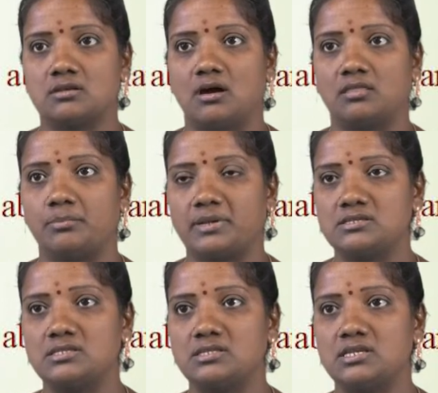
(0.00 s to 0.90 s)
are the
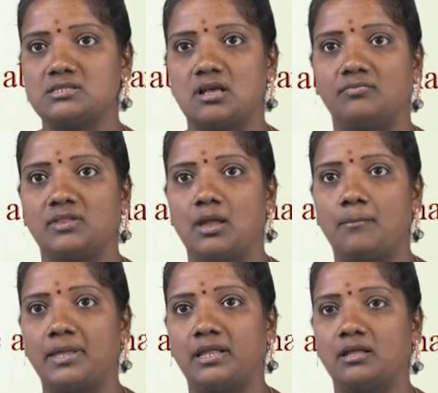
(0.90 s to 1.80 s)
Prasastis of the
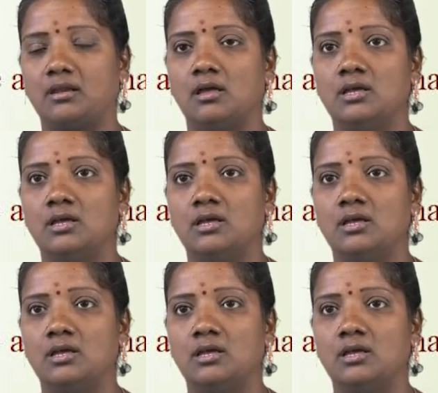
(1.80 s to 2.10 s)
Emperor